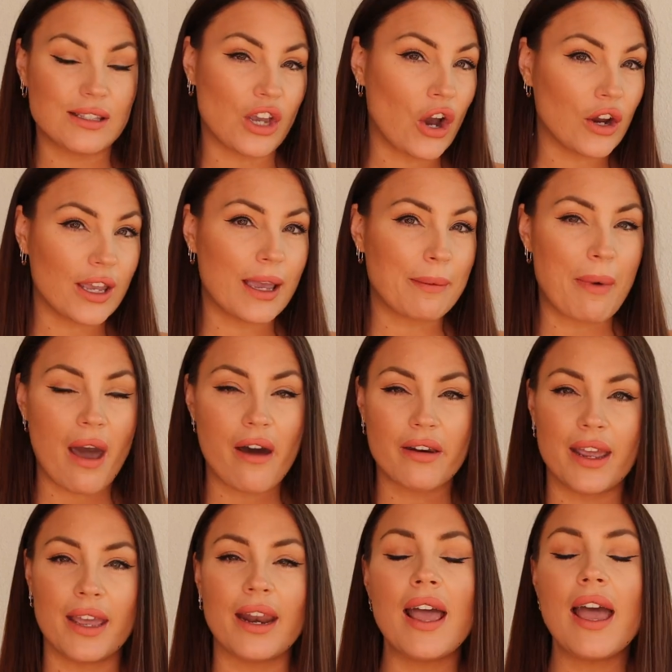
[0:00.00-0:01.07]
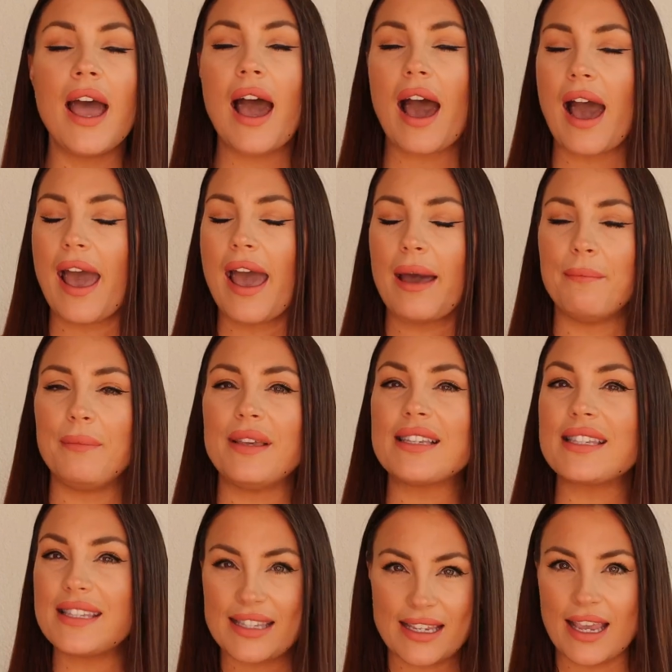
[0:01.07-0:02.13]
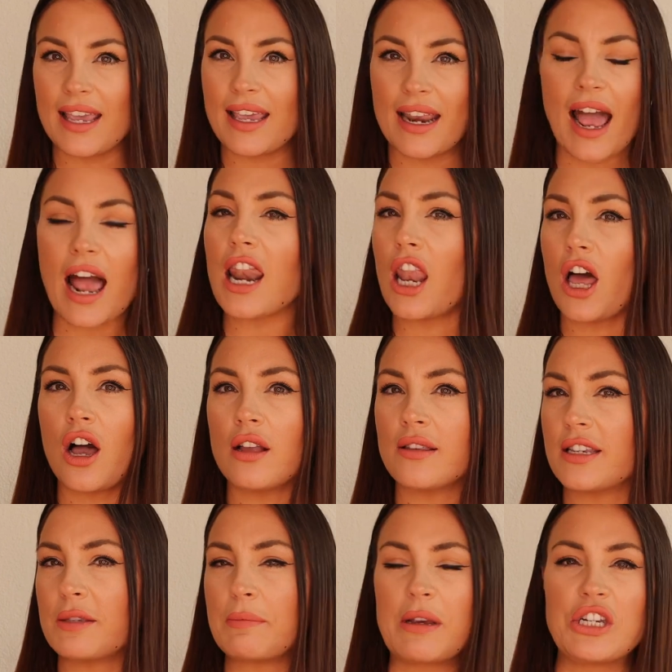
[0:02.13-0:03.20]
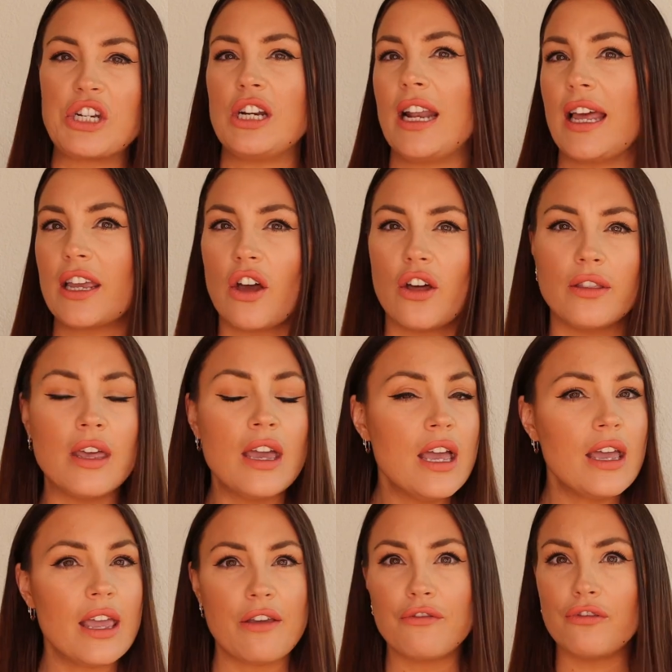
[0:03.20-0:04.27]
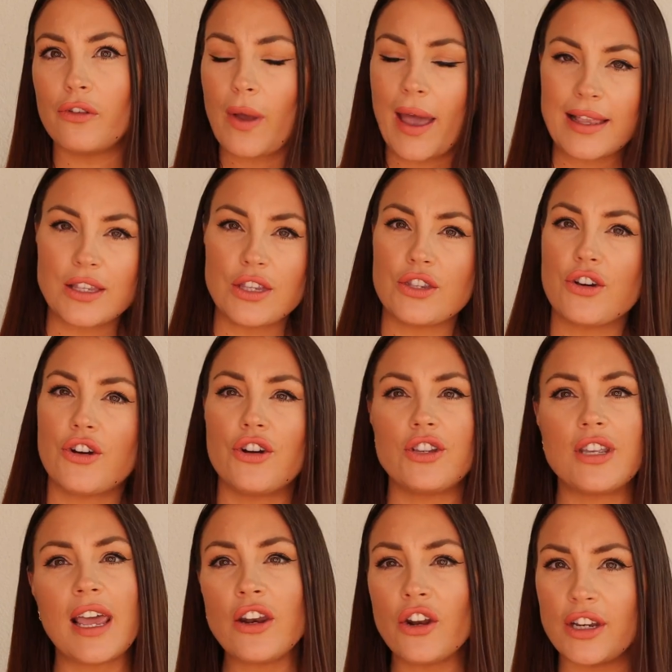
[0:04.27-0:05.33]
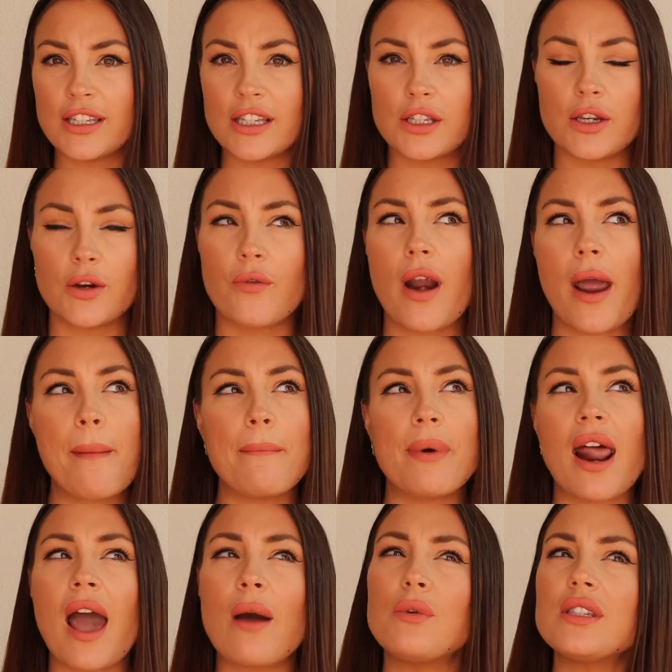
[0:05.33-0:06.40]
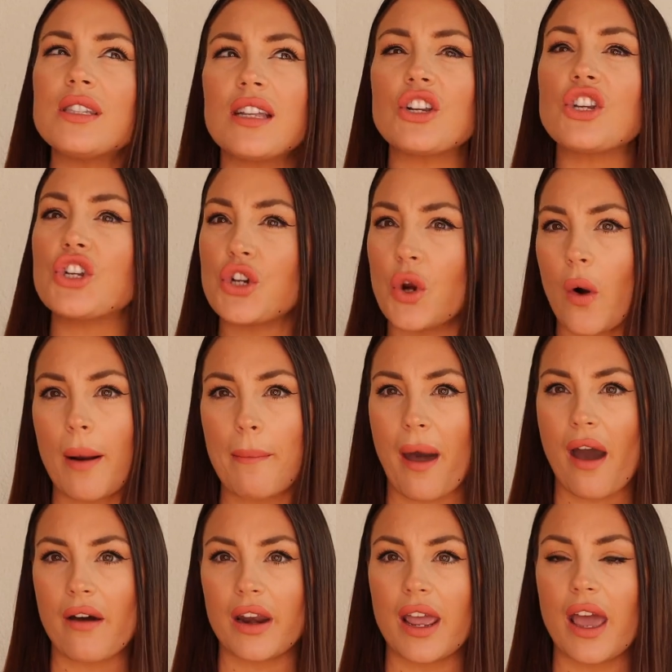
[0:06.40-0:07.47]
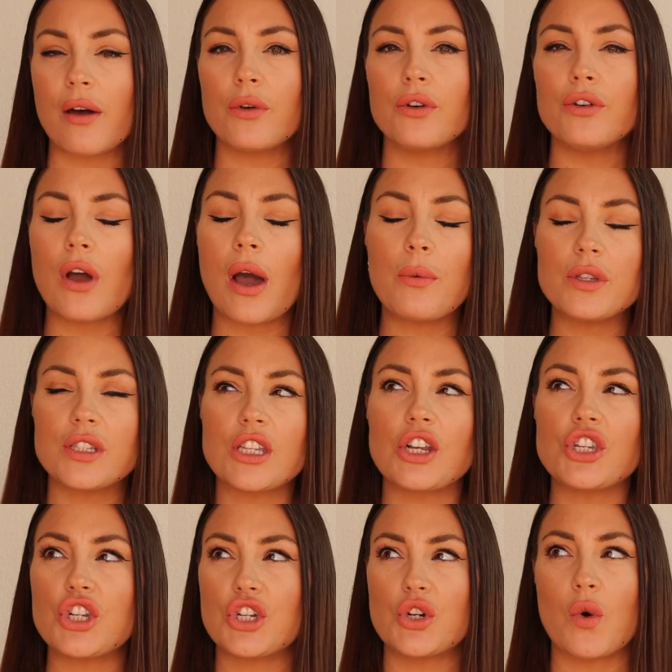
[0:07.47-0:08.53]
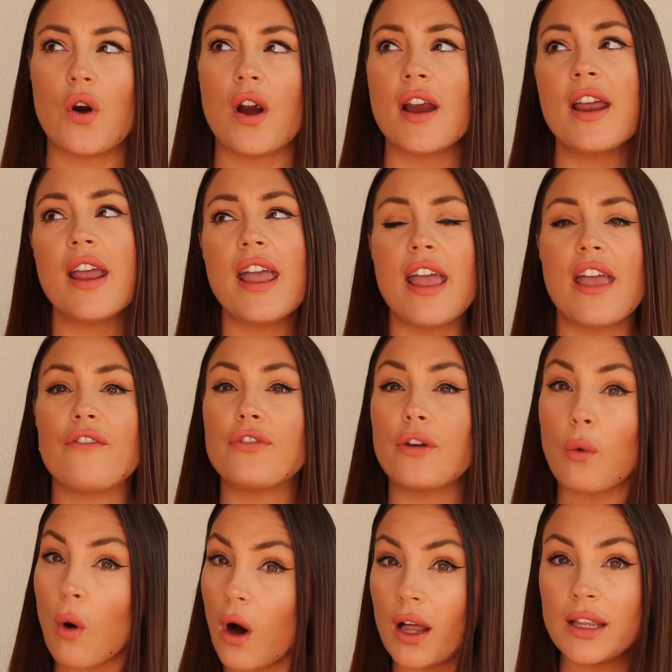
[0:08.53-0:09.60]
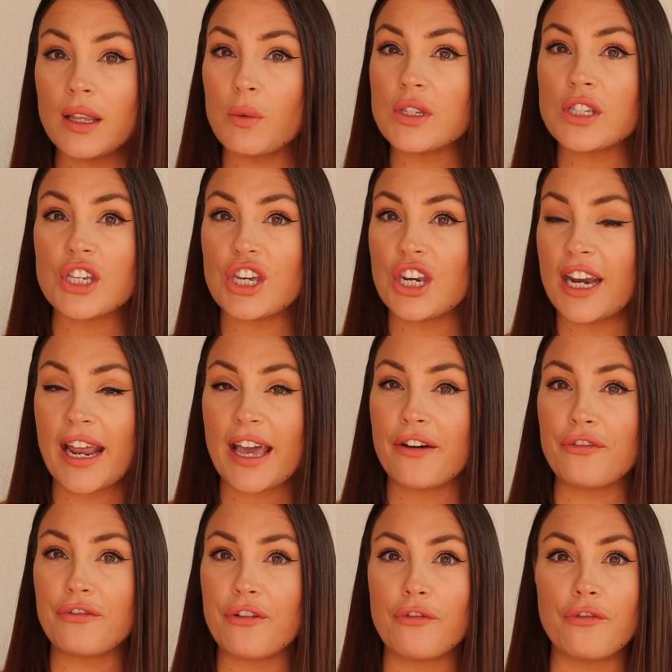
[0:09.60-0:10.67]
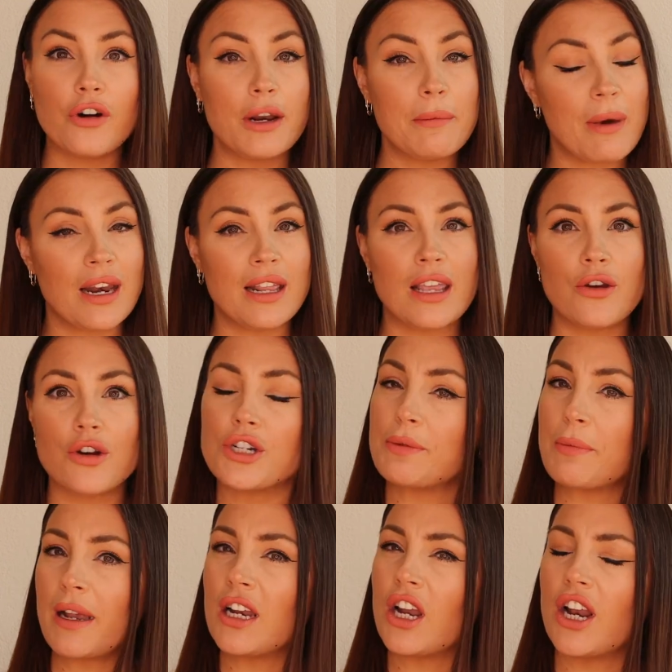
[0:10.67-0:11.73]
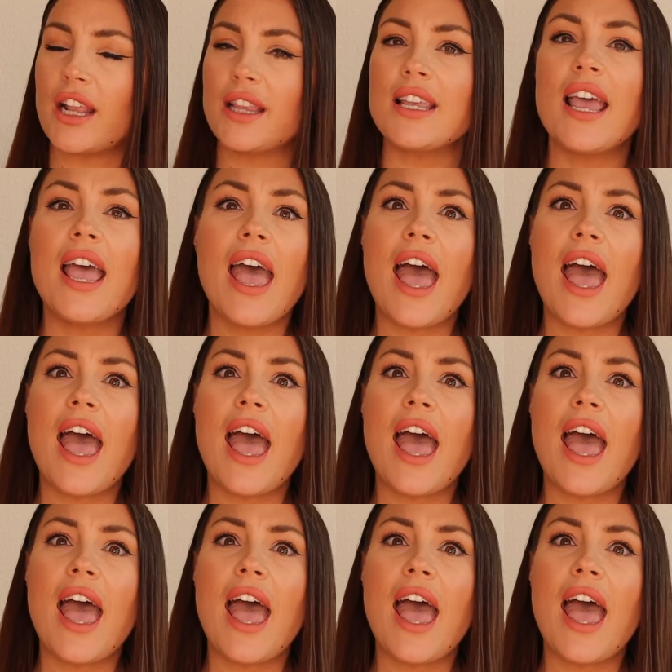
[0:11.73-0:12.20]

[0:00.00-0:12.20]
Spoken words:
talking about it, I have been seeing it a lot, especially like on influencers and on Instagram, but I was not sure about it. I was not sure if the quality was good enough for the money that you're spending on it,